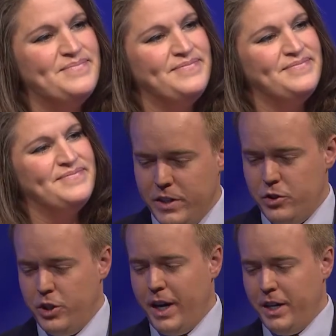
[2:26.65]
What's
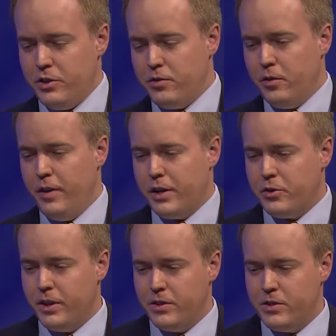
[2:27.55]
changed for
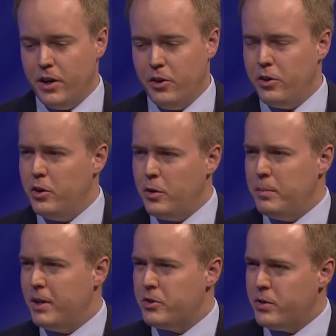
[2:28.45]
veterans under the new
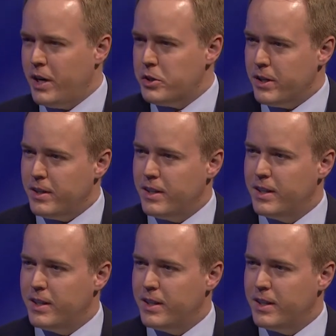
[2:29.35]
administration?